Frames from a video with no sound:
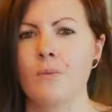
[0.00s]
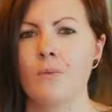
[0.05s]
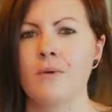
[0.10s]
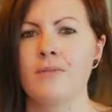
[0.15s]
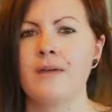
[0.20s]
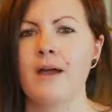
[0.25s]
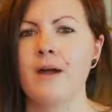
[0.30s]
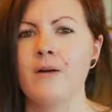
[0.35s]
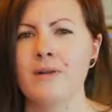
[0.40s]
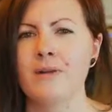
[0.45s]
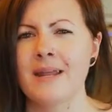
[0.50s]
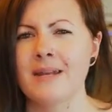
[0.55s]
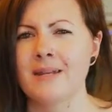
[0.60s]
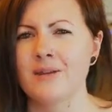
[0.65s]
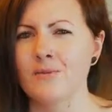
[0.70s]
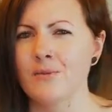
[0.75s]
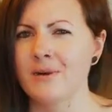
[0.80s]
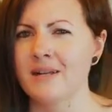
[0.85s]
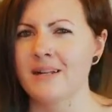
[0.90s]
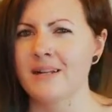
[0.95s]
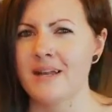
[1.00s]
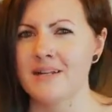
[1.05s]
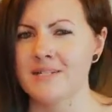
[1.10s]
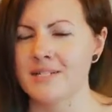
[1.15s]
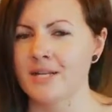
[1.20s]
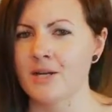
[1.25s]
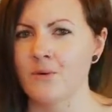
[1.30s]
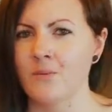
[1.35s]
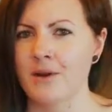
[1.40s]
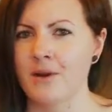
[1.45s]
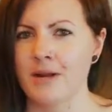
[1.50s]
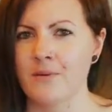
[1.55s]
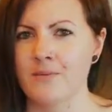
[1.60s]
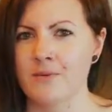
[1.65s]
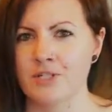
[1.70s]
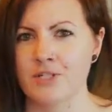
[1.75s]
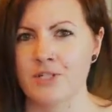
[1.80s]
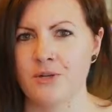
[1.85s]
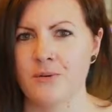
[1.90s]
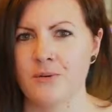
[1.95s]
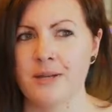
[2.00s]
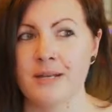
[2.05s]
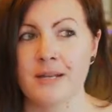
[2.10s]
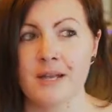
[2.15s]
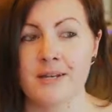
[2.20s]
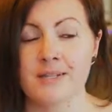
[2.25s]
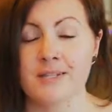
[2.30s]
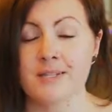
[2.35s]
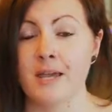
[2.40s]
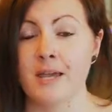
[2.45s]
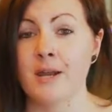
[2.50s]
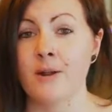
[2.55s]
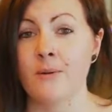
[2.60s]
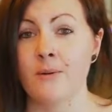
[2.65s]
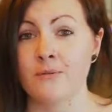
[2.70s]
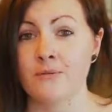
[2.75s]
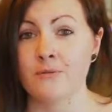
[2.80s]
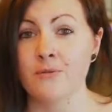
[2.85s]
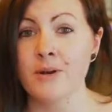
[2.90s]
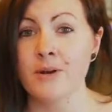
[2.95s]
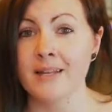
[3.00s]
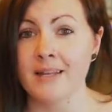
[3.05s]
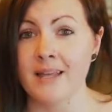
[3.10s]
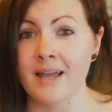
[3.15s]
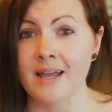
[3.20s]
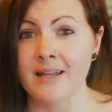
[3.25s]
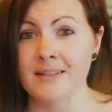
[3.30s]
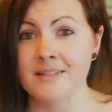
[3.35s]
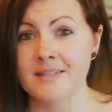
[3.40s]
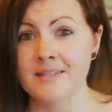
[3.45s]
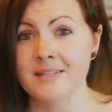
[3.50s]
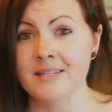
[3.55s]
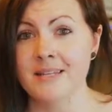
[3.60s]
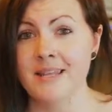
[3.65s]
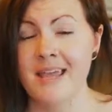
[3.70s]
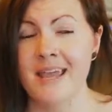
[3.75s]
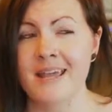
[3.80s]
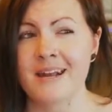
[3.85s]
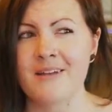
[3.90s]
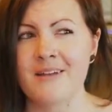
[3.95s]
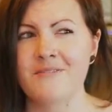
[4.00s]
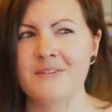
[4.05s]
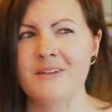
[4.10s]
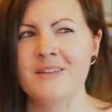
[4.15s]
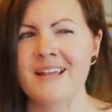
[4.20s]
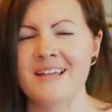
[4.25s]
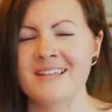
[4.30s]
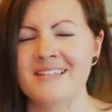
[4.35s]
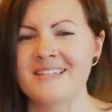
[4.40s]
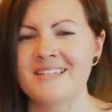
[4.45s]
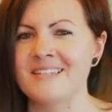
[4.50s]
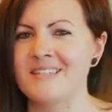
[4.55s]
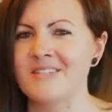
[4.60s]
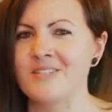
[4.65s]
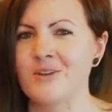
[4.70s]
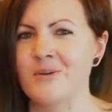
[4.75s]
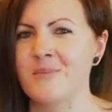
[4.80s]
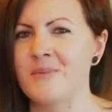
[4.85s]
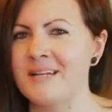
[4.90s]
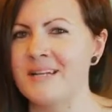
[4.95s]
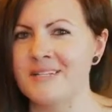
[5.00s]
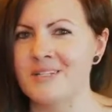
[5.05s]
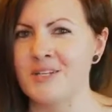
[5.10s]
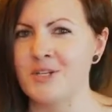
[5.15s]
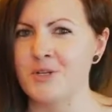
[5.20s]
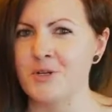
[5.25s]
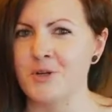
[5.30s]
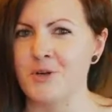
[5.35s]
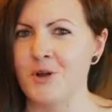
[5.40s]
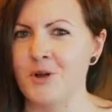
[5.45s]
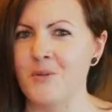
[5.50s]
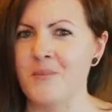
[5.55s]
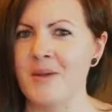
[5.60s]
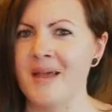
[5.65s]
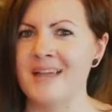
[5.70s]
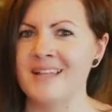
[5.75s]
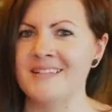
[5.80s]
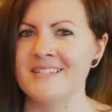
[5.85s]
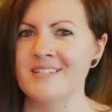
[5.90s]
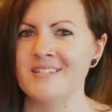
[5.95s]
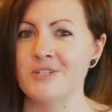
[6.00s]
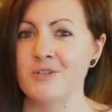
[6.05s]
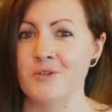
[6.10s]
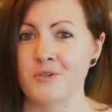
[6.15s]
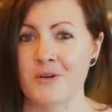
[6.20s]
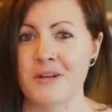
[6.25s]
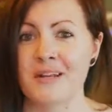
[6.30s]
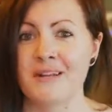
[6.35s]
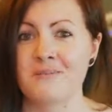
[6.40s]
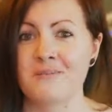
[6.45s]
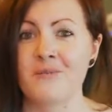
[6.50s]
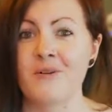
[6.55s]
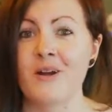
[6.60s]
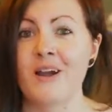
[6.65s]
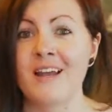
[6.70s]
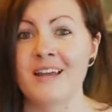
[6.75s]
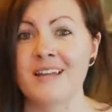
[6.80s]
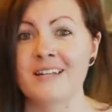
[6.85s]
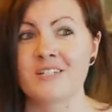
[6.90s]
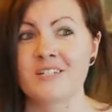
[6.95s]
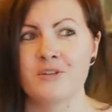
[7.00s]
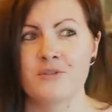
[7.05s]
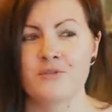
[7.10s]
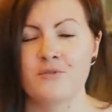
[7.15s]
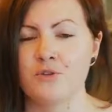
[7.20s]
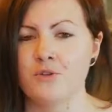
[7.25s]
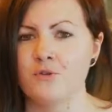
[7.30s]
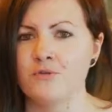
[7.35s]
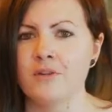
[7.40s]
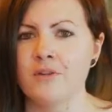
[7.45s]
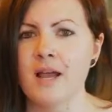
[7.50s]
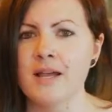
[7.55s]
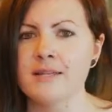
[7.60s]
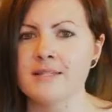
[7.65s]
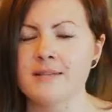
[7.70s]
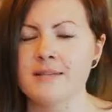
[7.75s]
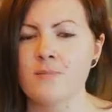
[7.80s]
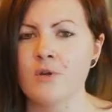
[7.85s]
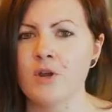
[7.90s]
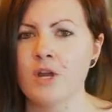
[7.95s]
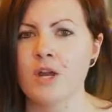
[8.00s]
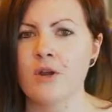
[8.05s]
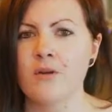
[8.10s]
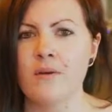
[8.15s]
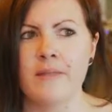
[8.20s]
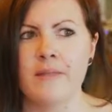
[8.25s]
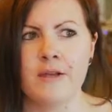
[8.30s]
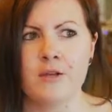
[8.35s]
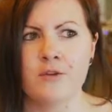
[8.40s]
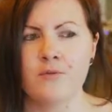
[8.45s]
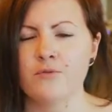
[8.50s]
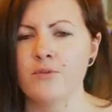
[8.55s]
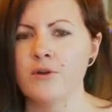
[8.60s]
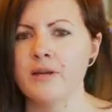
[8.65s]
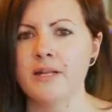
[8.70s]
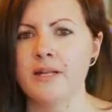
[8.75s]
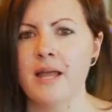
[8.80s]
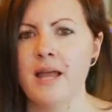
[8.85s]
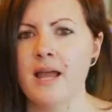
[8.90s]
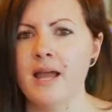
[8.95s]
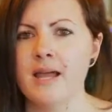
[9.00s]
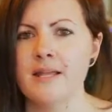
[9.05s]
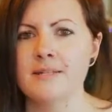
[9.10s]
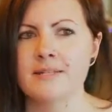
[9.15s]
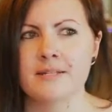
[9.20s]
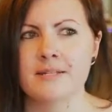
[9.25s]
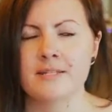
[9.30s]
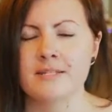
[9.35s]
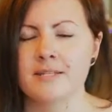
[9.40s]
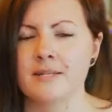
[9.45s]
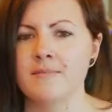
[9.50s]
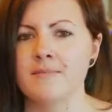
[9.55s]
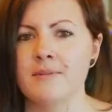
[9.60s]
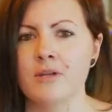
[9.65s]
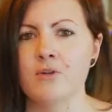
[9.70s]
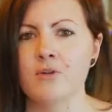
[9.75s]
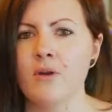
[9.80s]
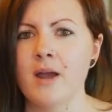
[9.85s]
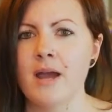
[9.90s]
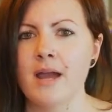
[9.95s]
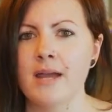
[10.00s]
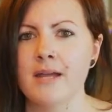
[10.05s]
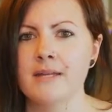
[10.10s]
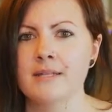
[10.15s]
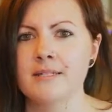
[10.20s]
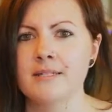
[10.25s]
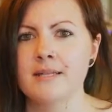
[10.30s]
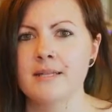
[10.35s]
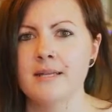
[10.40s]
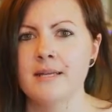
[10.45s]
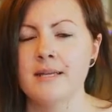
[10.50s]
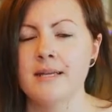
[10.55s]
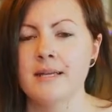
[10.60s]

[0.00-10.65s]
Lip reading: Without any real idea what I was doing, I decided I would freelance, and I feel like this is so many digital nomads' dream, right? You fly somewhere and then you freelance and it's going to be great.